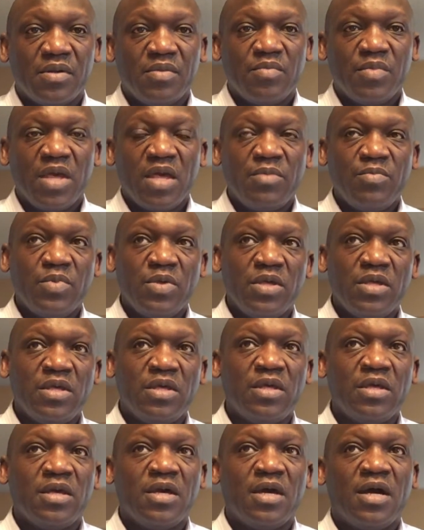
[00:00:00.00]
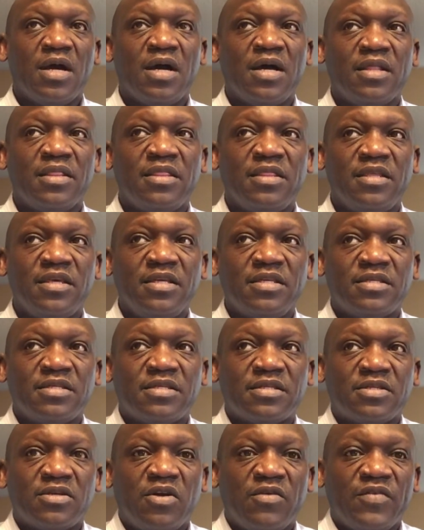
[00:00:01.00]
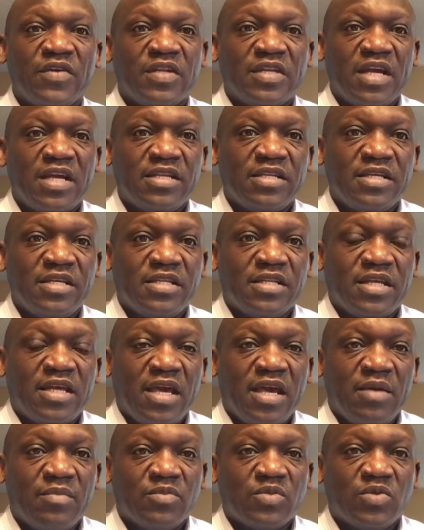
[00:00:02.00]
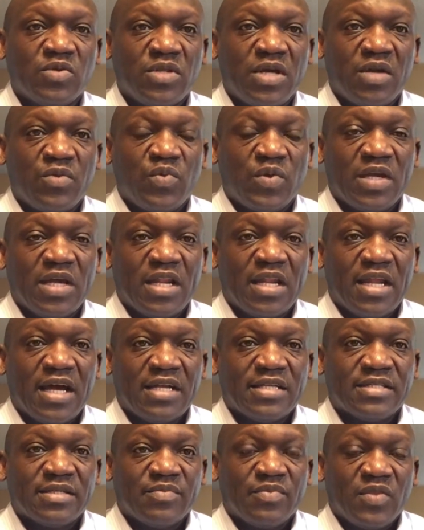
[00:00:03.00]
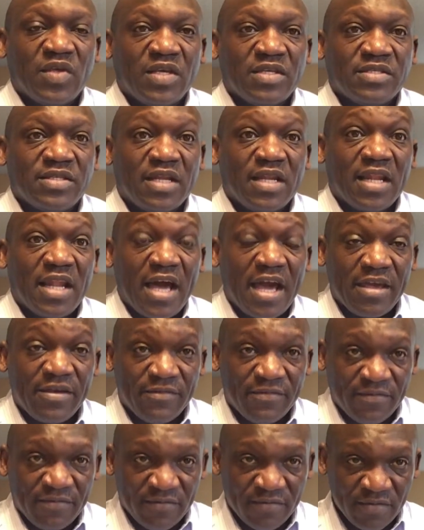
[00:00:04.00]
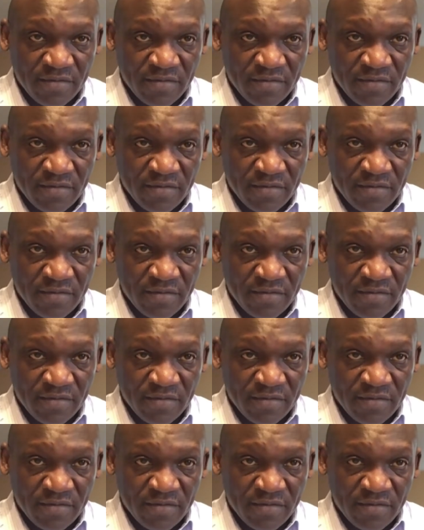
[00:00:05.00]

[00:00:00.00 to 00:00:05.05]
Maybe uh, this COVID 19 came so that we can learn some things in life.